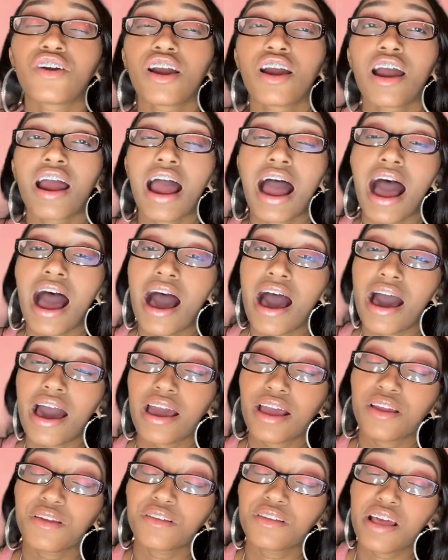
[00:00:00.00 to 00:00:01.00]

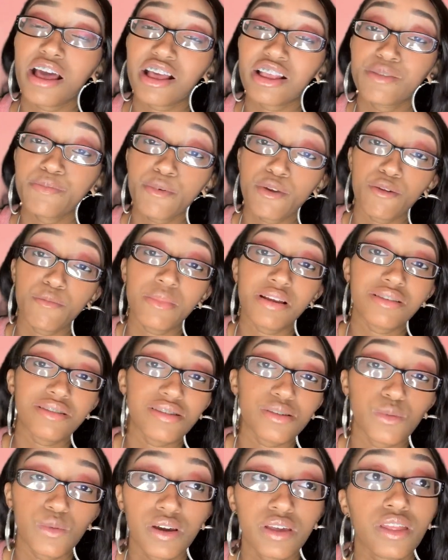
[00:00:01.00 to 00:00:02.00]
i
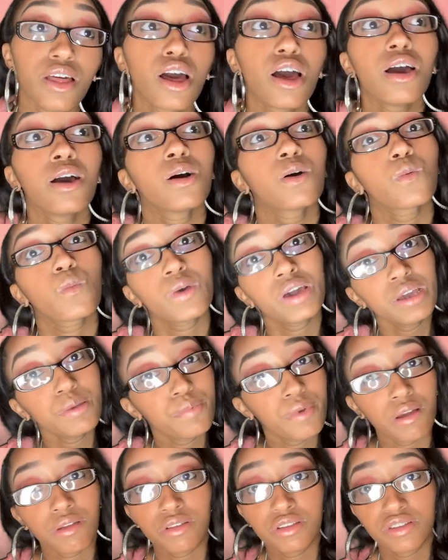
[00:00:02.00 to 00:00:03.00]
experimented with weed
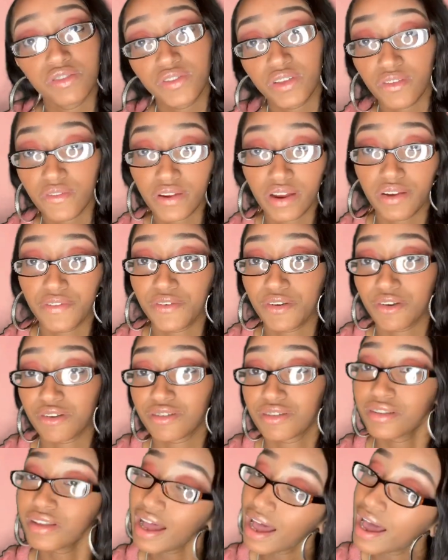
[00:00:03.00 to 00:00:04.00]
brownies for the very
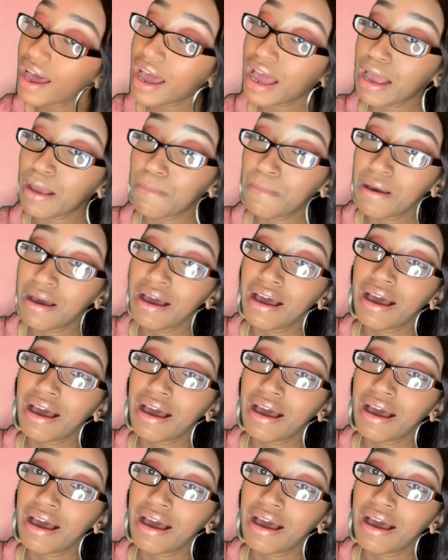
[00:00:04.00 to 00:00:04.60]
first time